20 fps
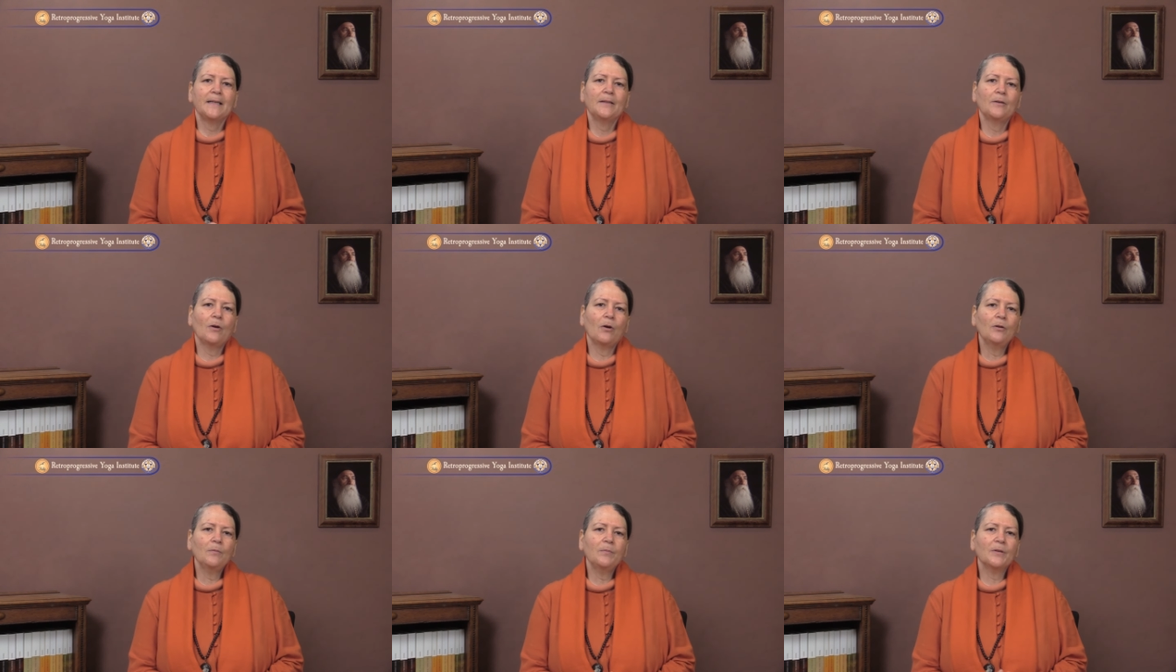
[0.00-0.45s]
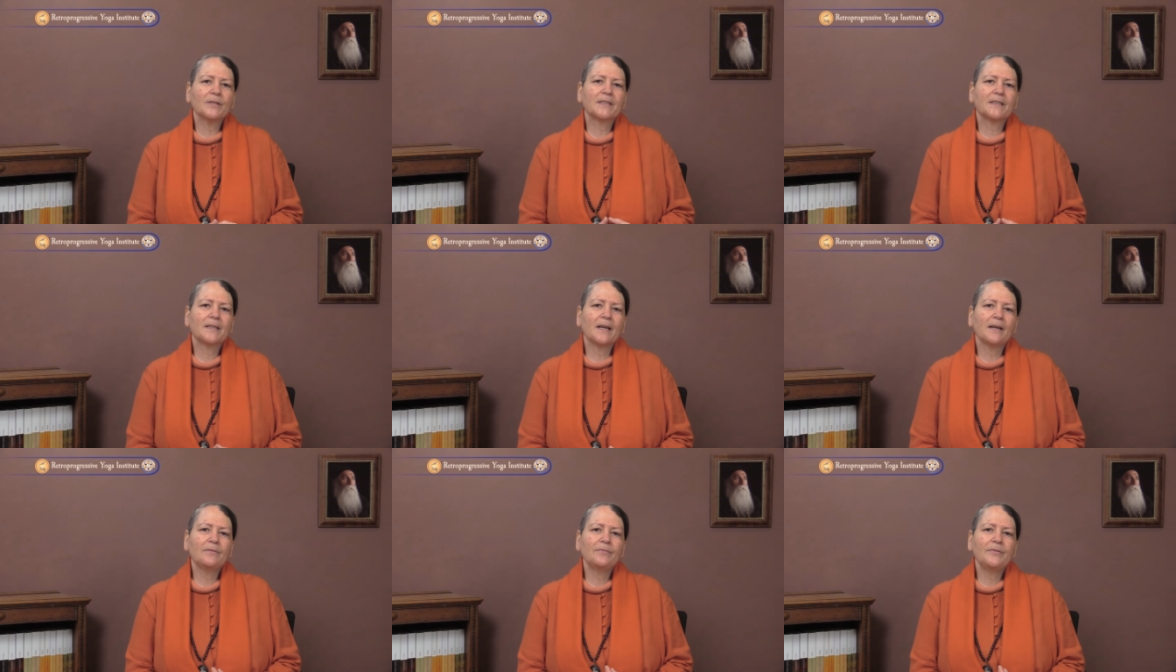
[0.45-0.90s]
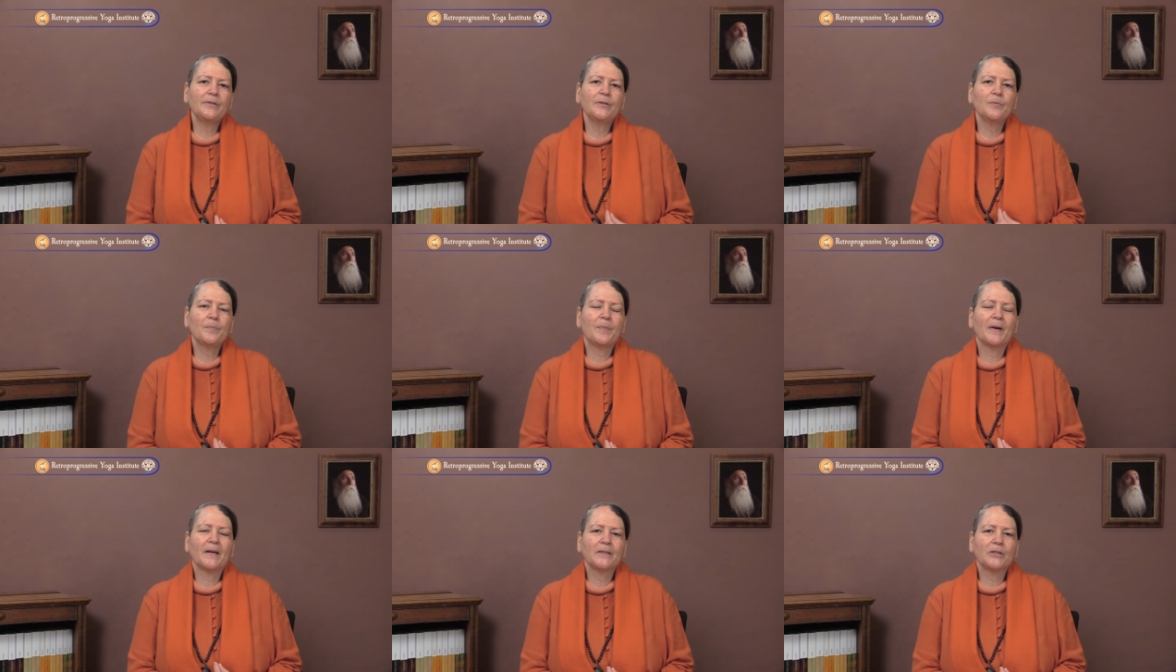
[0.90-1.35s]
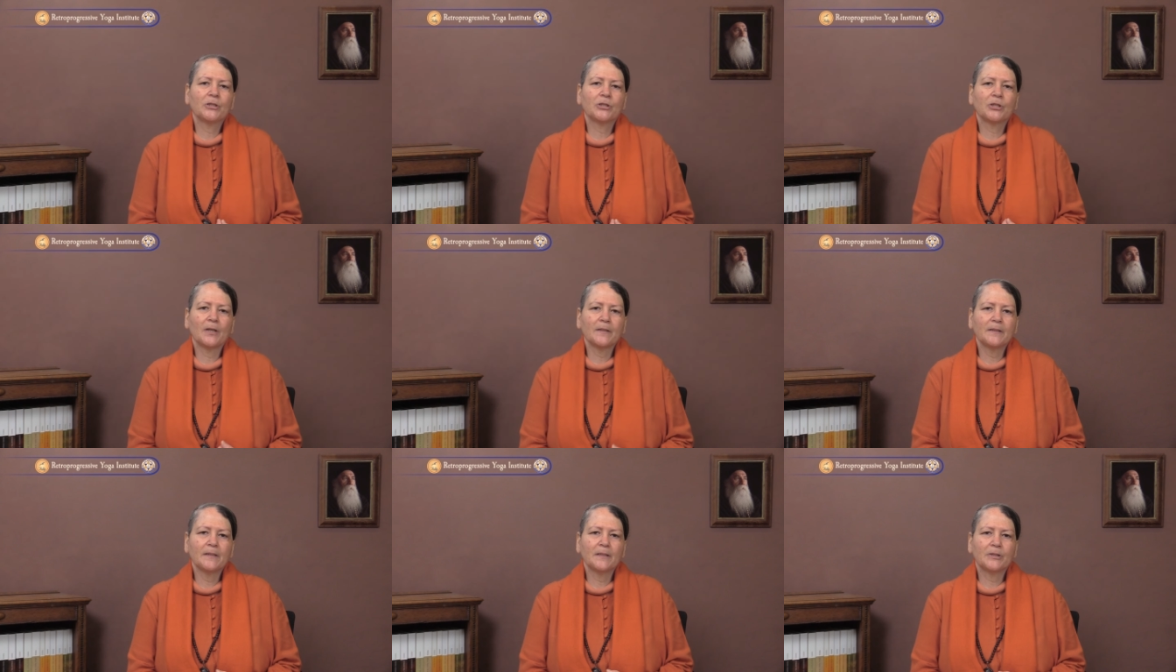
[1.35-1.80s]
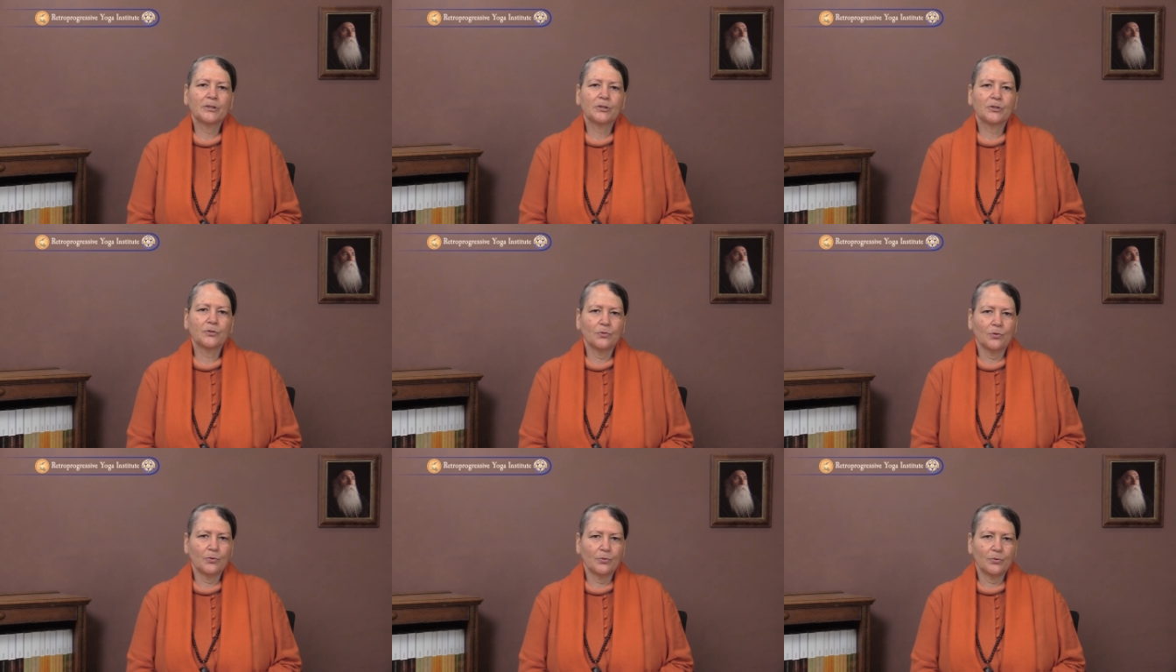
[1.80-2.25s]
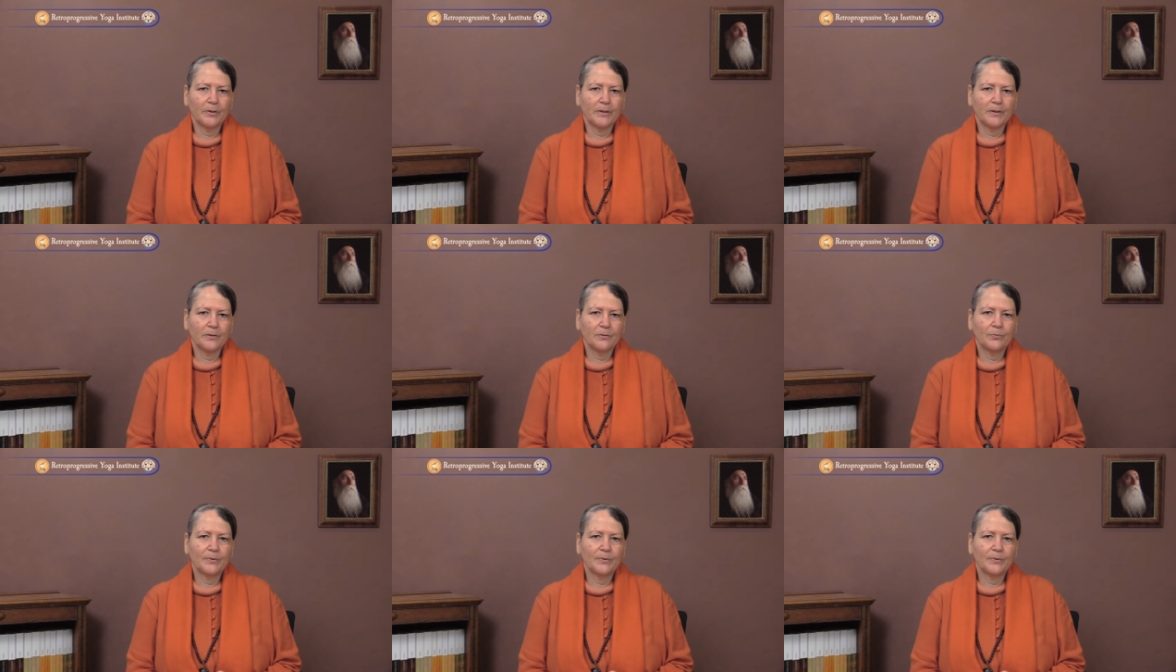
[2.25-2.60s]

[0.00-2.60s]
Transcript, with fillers: In almost every Upanishadic story